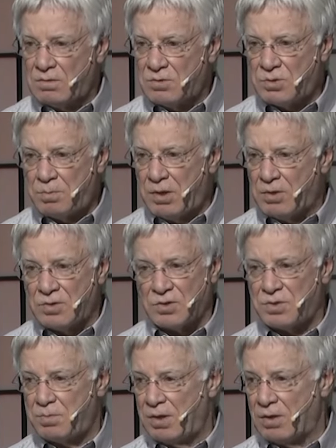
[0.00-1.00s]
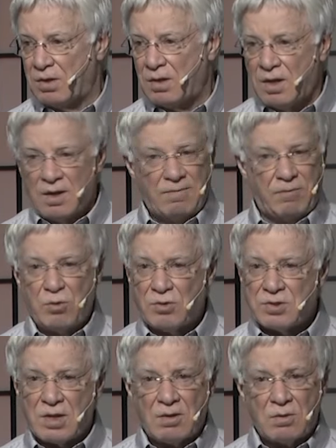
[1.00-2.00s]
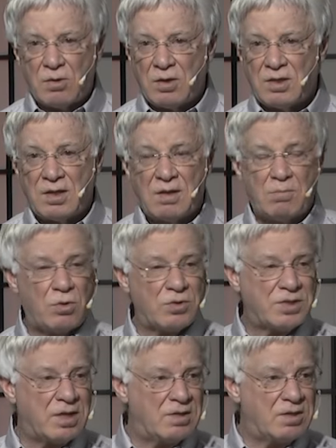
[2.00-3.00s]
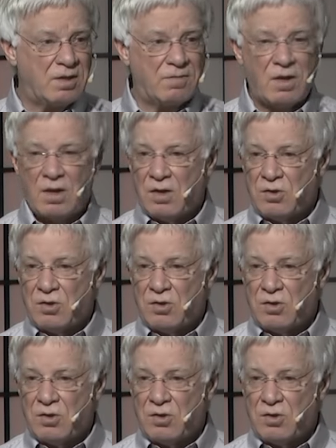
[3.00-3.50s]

spirit to spirit, if you don't start learning to get more sensitive,